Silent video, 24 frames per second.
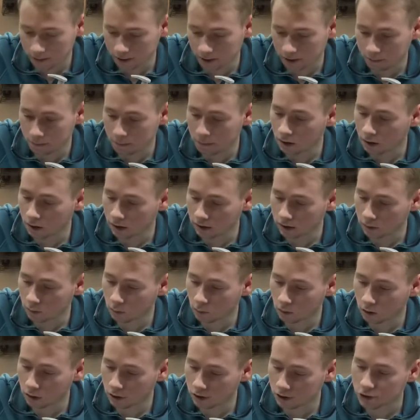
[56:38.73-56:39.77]
a body
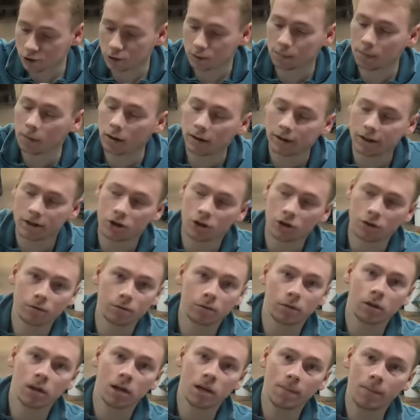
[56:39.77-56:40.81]
wash or body
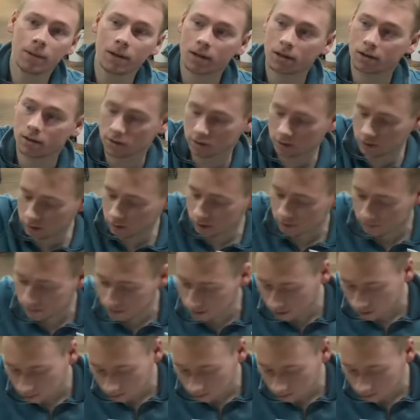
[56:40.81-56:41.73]
scrub, excuse me.